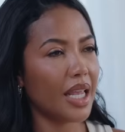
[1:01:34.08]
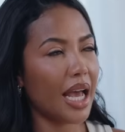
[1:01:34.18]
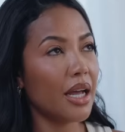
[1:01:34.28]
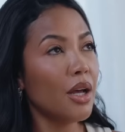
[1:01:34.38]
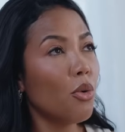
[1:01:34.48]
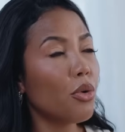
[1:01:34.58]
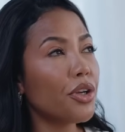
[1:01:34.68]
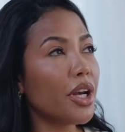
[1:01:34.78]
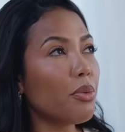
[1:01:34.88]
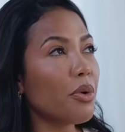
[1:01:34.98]
Yeah.
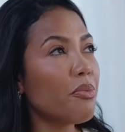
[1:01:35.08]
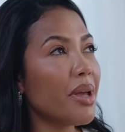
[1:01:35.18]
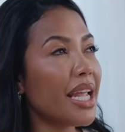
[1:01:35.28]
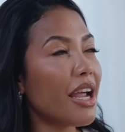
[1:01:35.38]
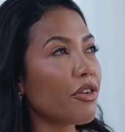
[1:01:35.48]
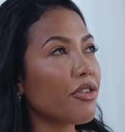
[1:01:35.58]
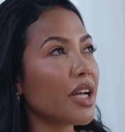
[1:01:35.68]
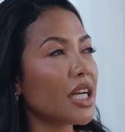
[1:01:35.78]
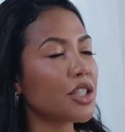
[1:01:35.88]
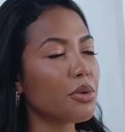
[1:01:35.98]
Well, with me, everything
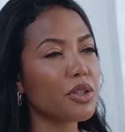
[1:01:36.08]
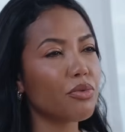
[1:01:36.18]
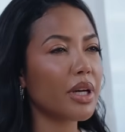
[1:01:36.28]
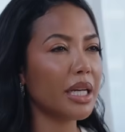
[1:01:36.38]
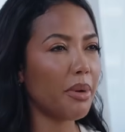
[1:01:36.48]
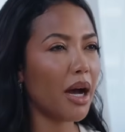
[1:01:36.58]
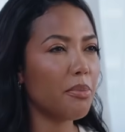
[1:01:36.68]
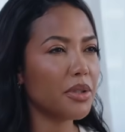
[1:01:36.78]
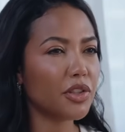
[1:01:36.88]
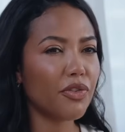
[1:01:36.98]
I do is really
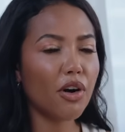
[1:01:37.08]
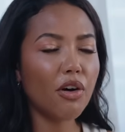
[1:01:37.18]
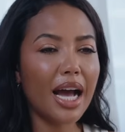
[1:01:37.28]
purposeful.